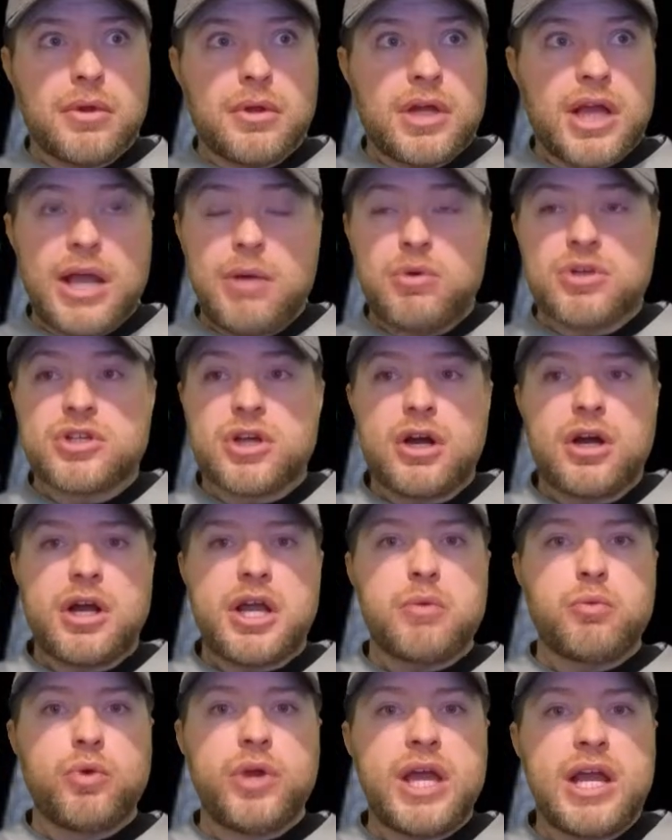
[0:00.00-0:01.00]

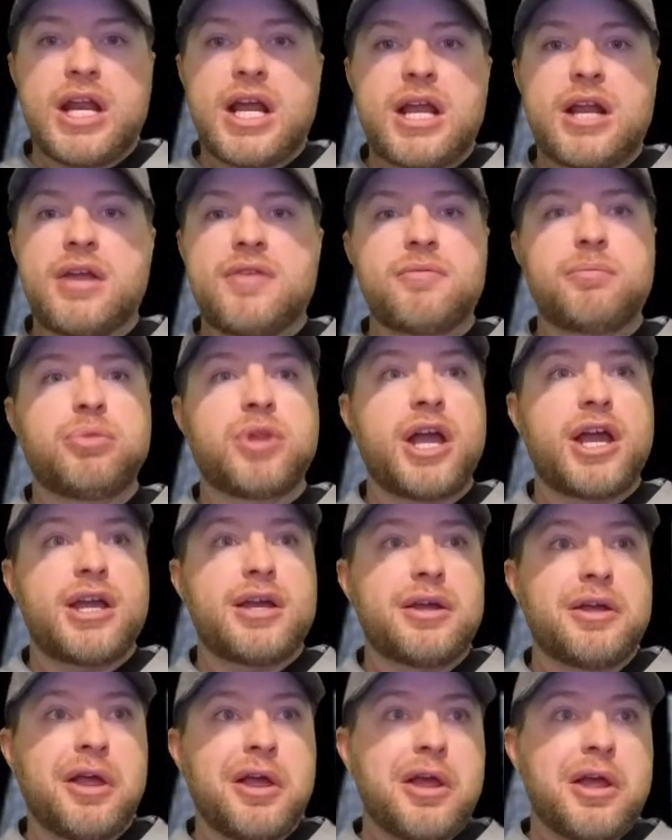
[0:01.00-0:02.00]
We didn't even play,
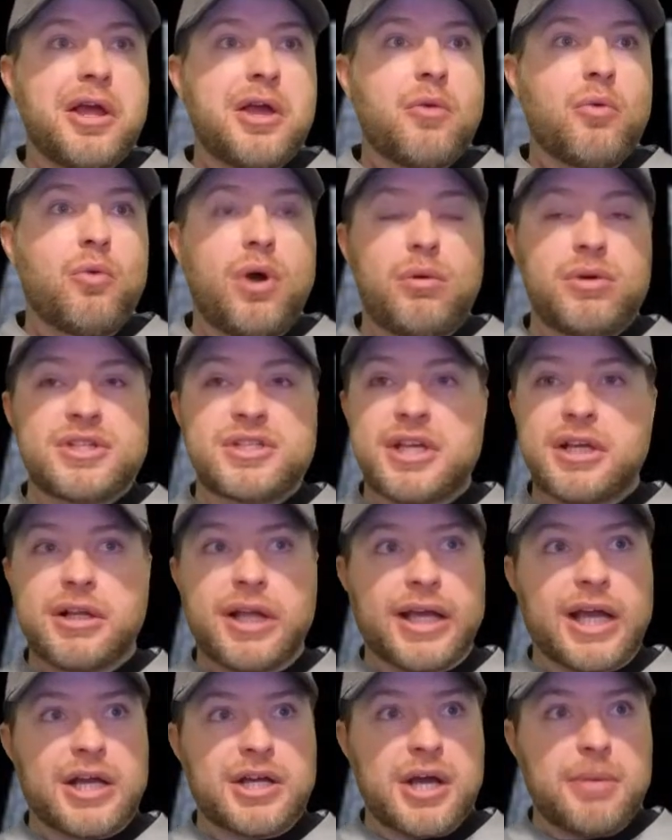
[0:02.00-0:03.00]
what was it, like
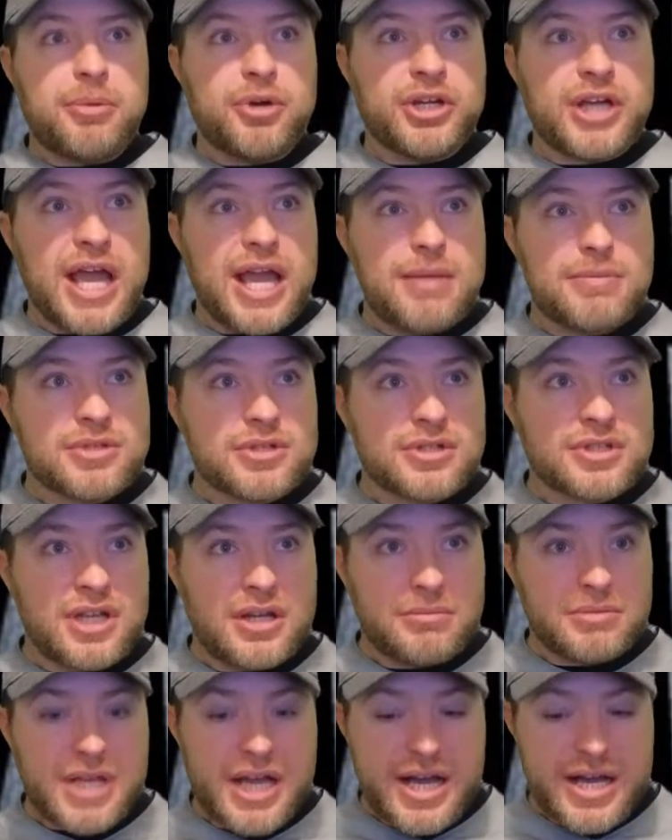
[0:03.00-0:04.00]
a couple games or
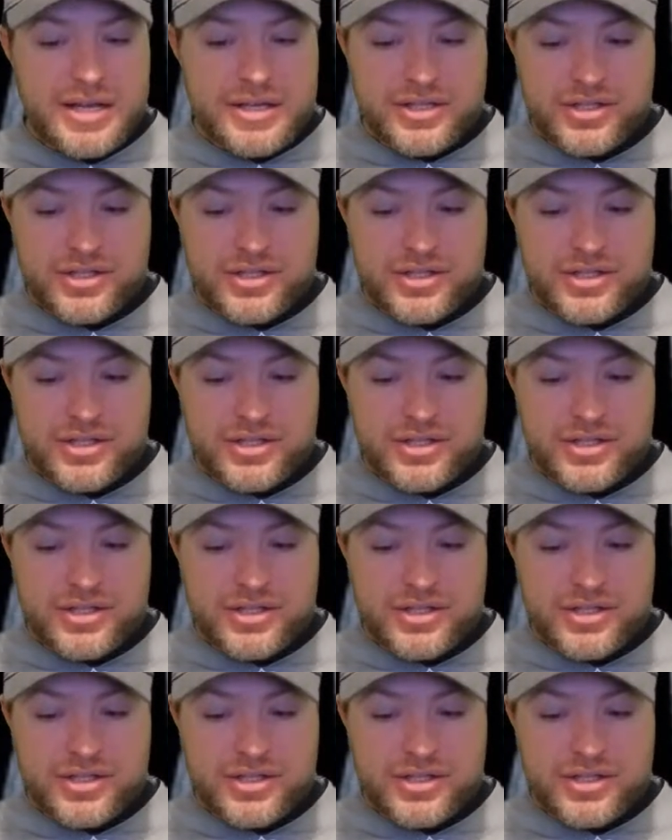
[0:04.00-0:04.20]
something, guys?